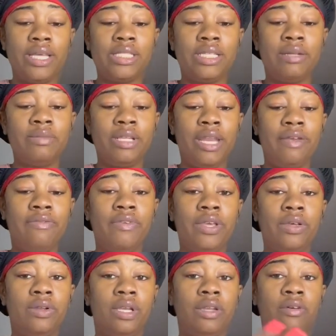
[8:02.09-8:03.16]
Something that
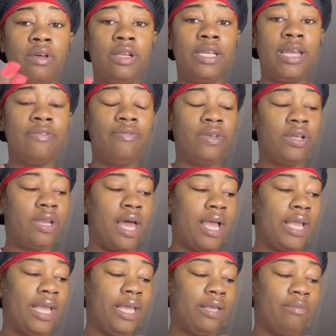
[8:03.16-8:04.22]
feel
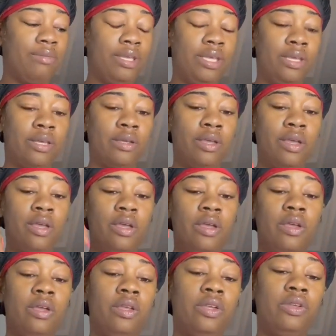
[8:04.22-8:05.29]
like it can be,
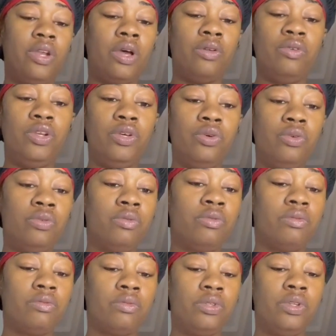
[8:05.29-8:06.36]
you know, new.
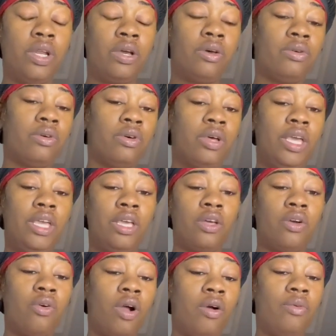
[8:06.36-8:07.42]
You know, he could
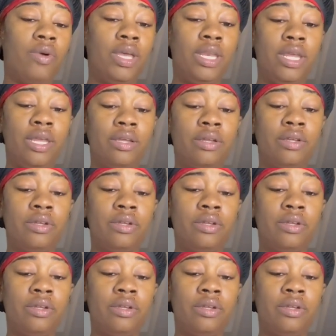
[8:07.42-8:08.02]
grow with it.